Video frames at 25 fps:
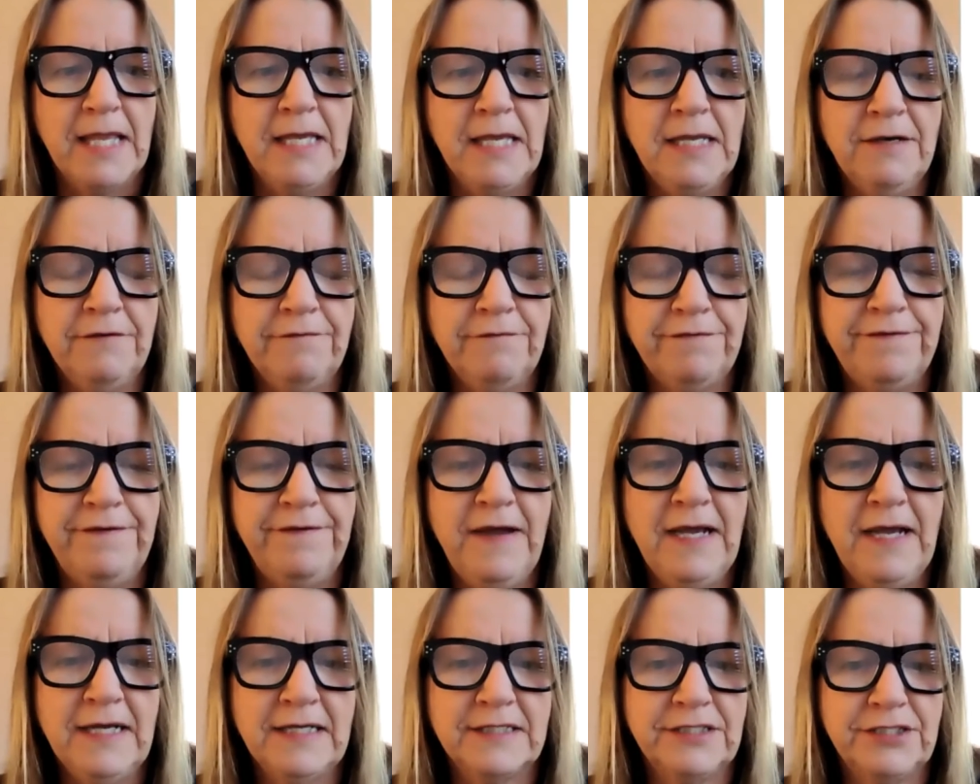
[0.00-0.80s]
In
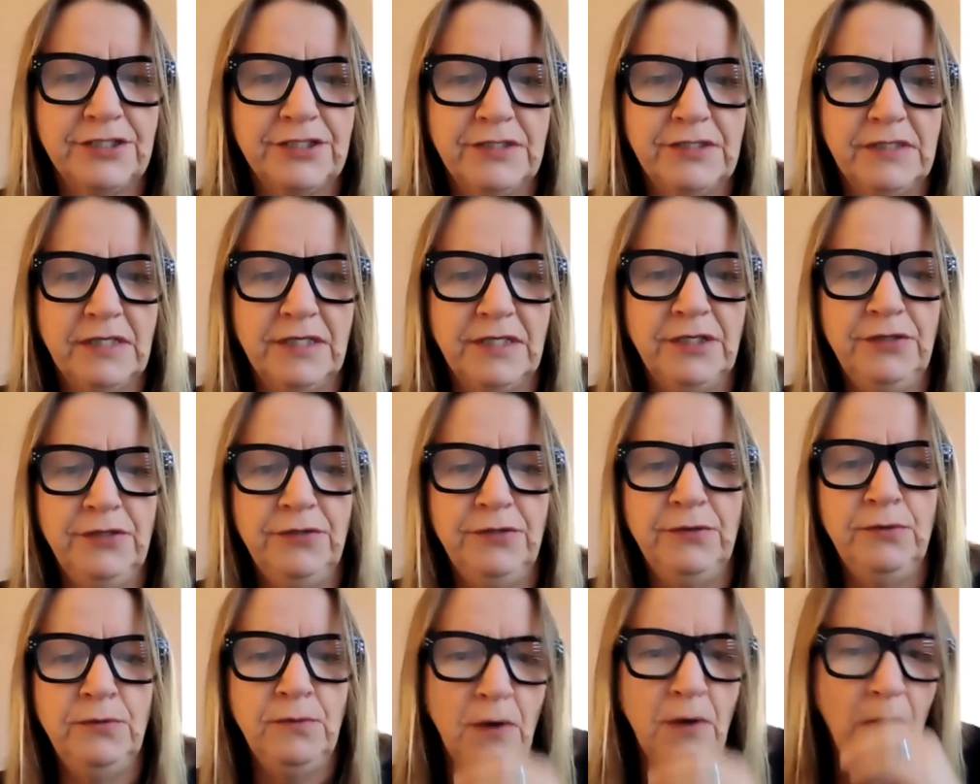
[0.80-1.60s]
effect,
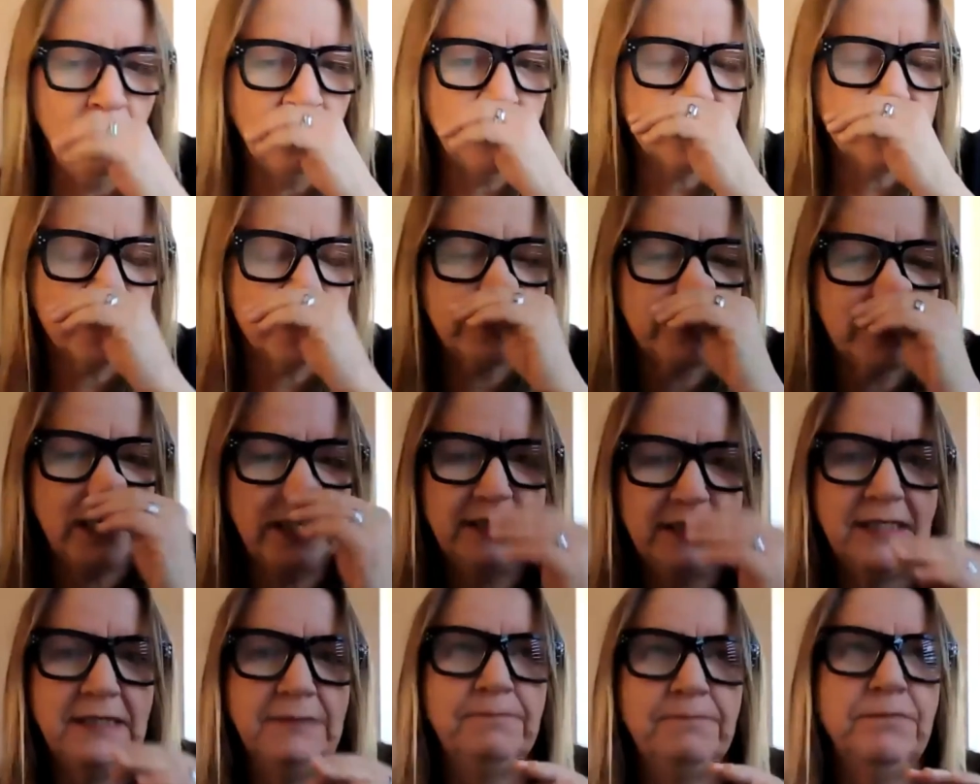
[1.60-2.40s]
you also
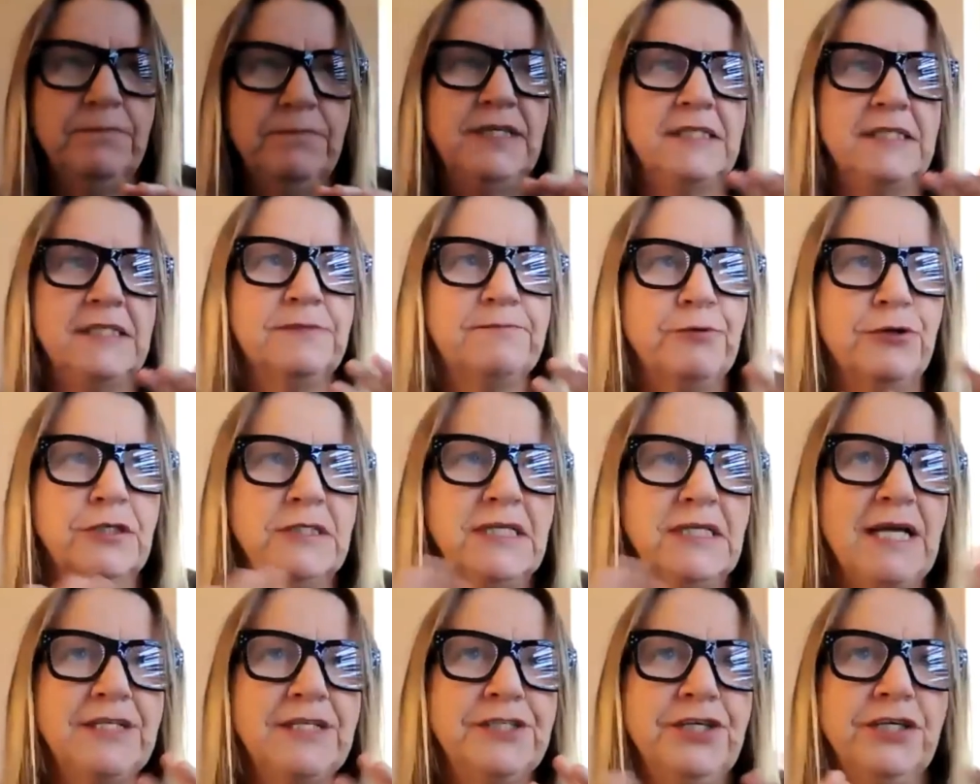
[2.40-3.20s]
say that this
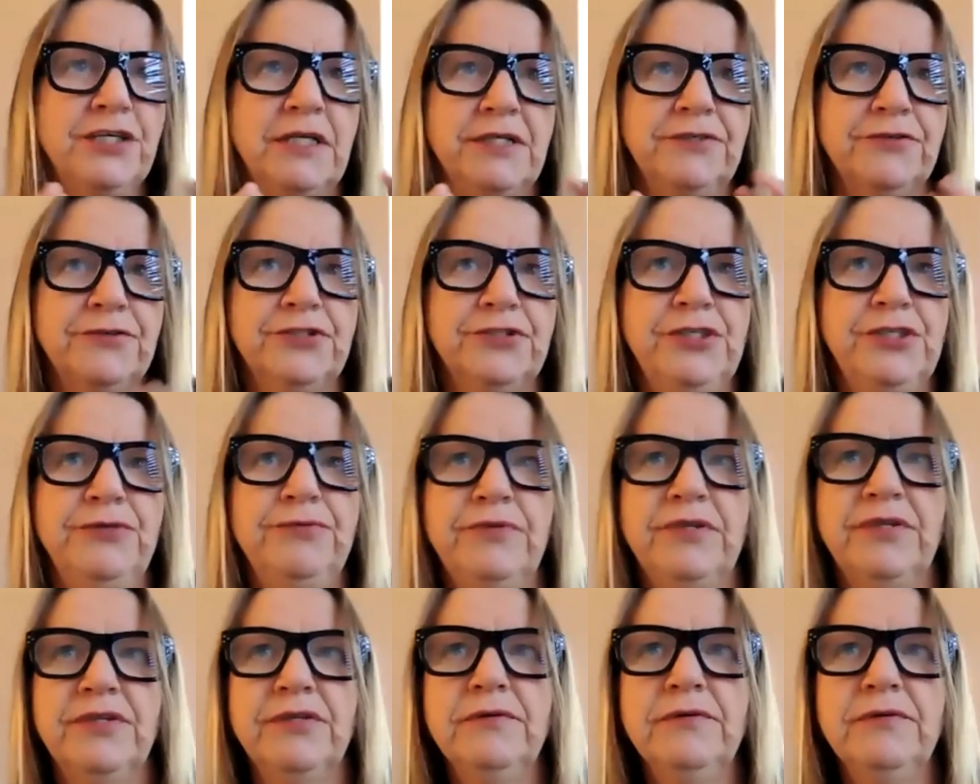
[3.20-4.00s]
protection under
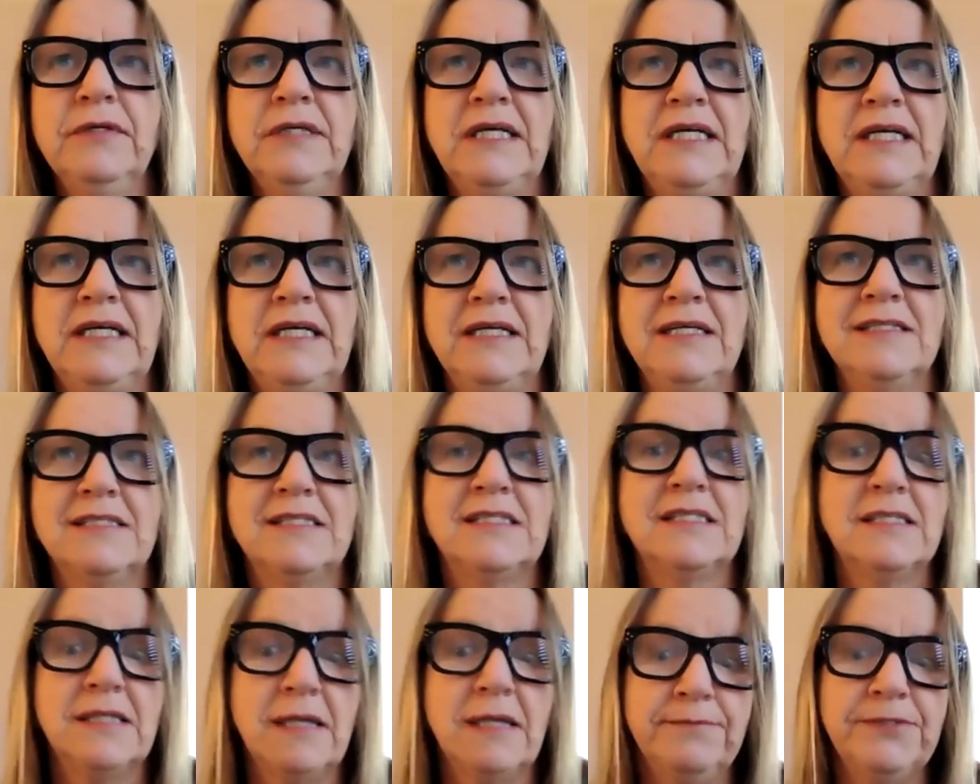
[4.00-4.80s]
230
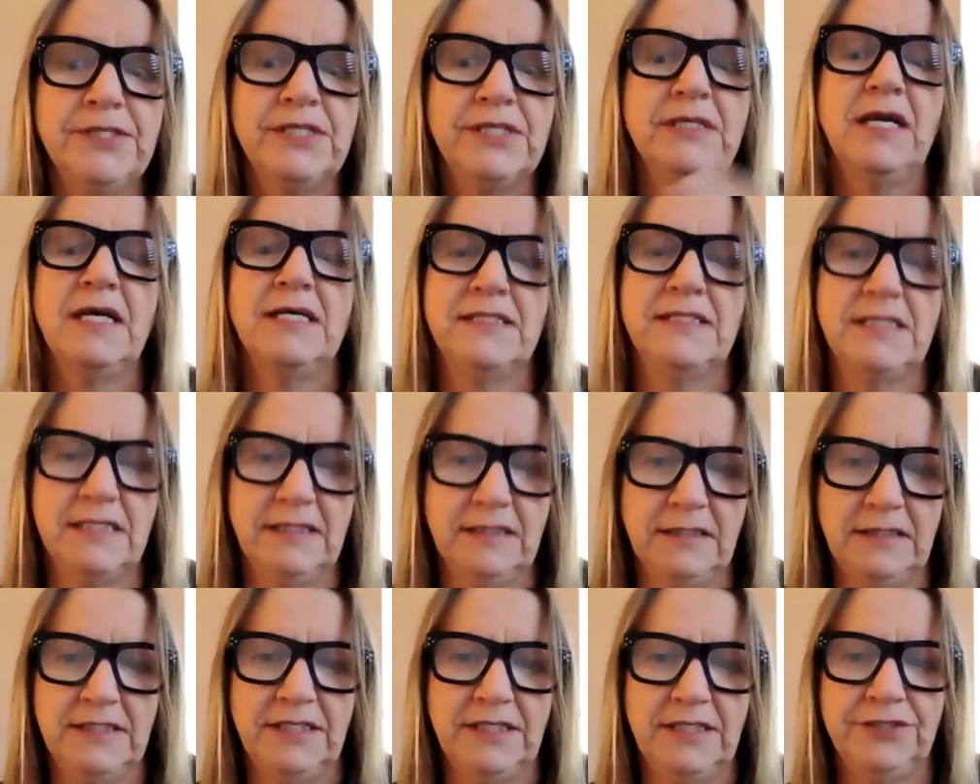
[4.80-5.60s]
is
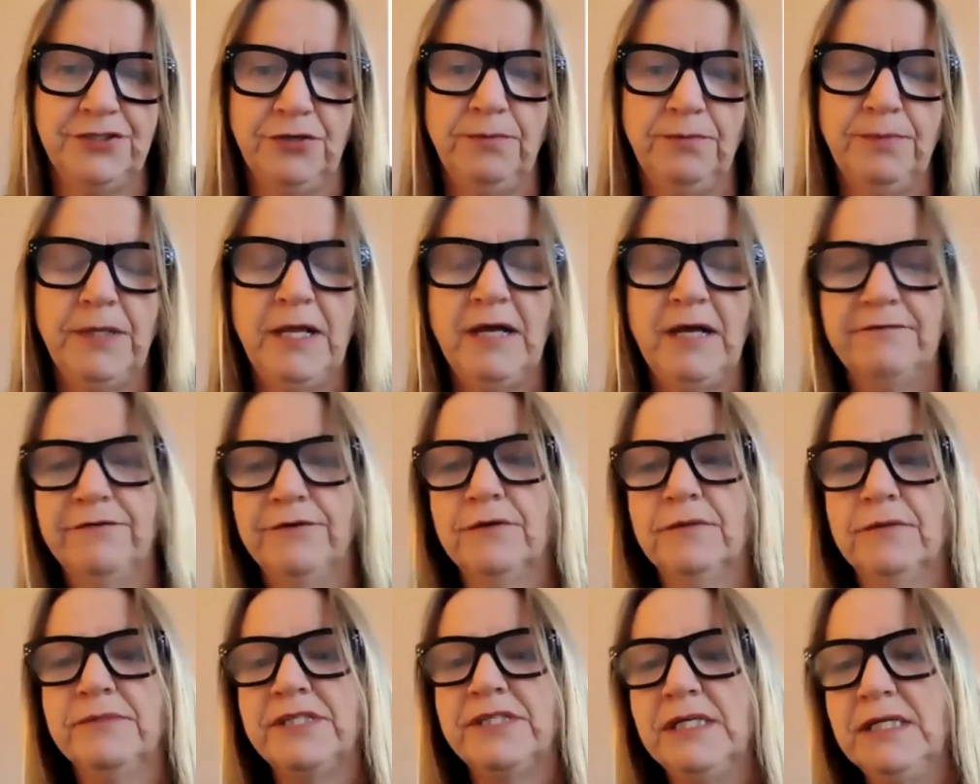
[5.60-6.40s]
subsidizing the digital
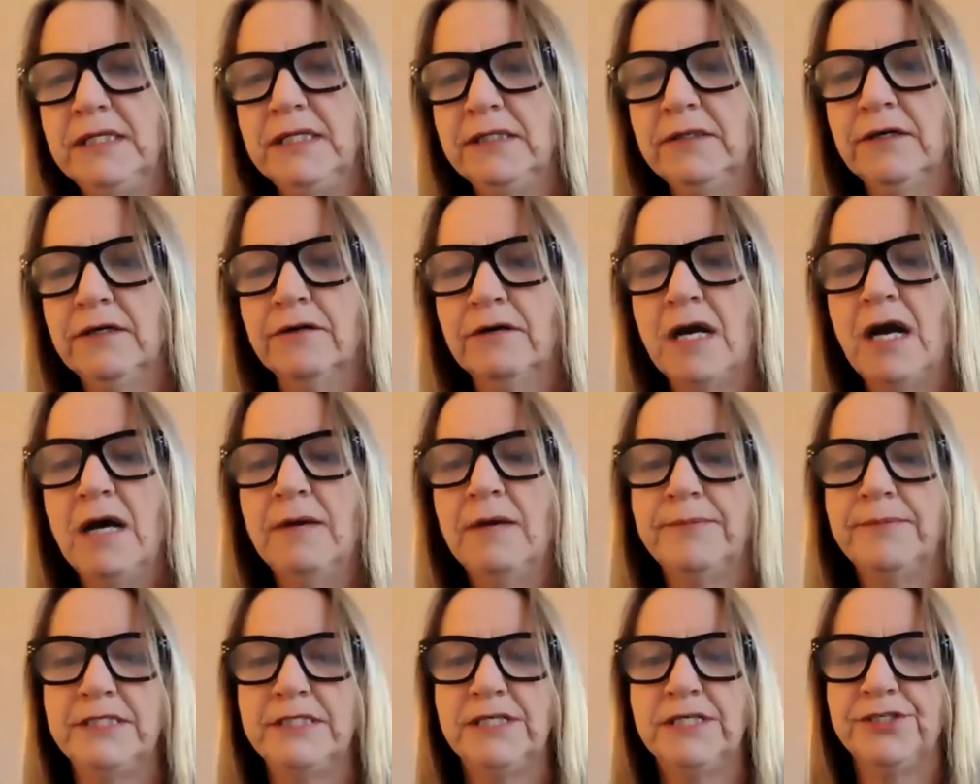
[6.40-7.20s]
platforms in their
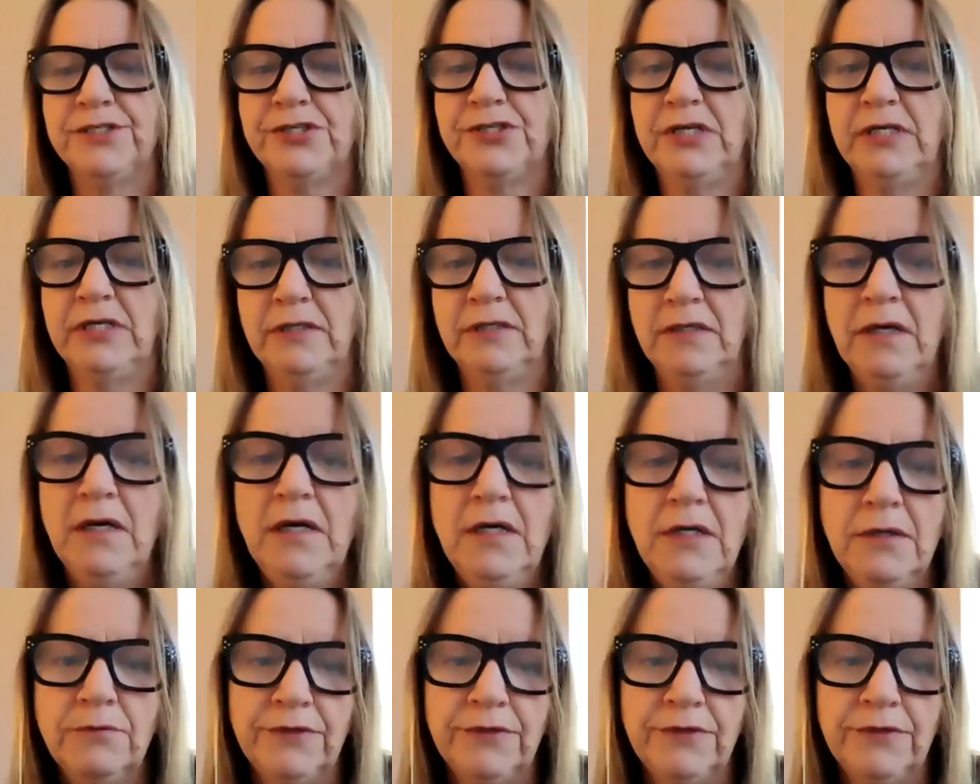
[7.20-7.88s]
competition